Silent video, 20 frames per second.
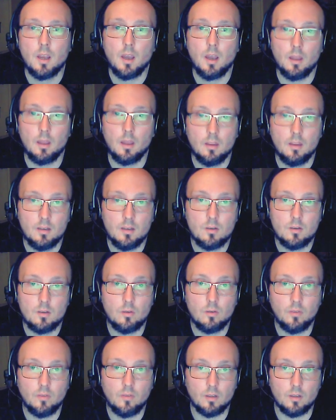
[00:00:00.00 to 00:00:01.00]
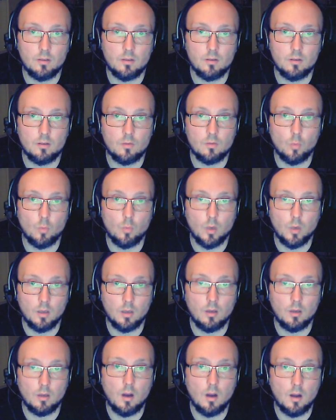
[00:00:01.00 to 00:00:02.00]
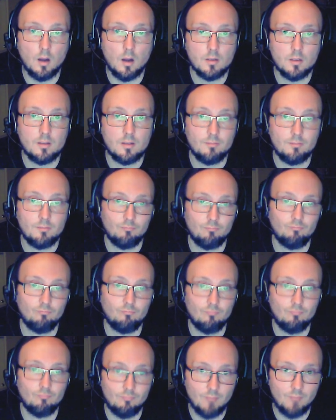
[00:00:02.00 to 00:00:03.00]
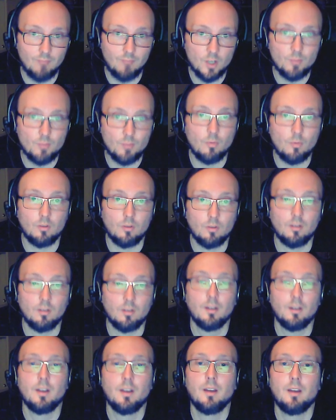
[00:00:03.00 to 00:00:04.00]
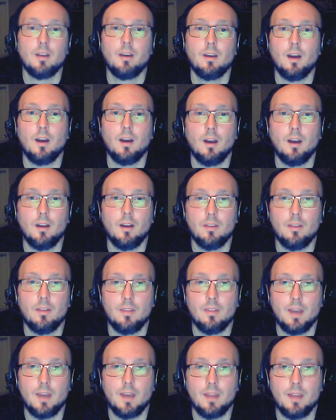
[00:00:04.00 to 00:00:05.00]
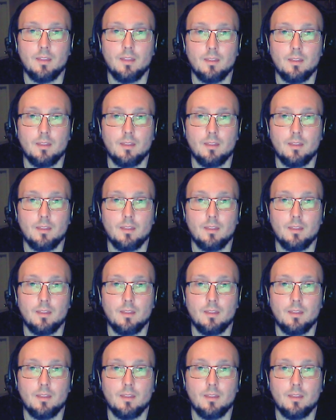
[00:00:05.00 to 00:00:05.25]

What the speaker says: And these good filters will cost much more than